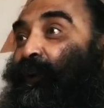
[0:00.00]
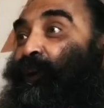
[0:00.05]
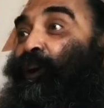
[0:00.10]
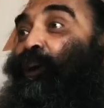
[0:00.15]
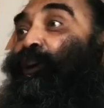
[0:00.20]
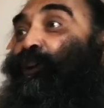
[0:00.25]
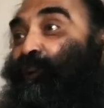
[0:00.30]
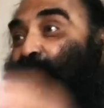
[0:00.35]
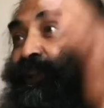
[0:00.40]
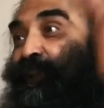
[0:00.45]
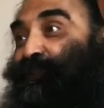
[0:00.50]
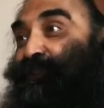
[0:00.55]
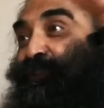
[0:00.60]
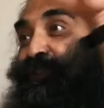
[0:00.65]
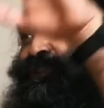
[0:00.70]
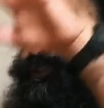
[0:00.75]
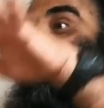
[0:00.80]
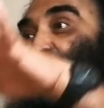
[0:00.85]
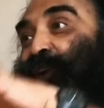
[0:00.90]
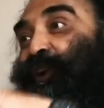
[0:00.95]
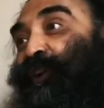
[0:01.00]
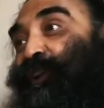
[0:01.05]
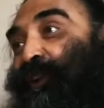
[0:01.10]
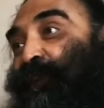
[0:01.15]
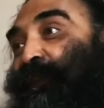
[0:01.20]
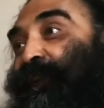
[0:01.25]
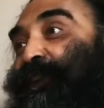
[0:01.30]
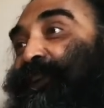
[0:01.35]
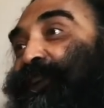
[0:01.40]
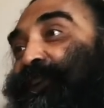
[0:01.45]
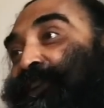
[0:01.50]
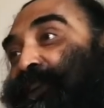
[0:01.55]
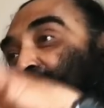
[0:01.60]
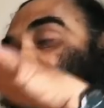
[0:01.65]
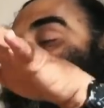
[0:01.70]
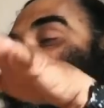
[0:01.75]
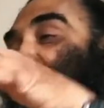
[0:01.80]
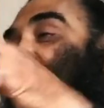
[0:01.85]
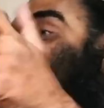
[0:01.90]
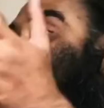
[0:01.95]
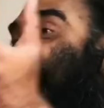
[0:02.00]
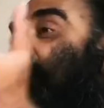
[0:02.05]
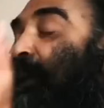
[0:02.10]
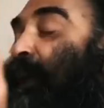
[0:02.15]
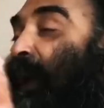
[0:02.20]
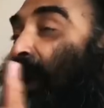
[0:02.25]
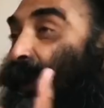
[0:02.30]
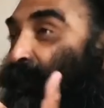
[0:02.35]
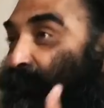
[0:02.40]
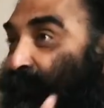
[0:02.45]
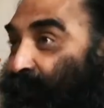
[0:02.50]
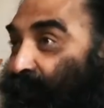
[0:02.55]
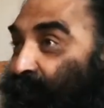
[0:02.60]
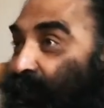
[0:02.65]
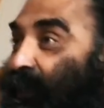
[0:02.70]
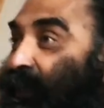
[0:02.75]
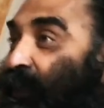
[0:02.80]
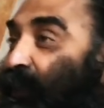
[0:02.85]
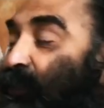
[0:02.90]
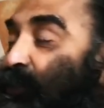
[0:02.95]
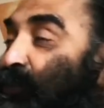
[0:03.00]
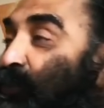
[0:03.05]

All the season, all the weather comes. Everything is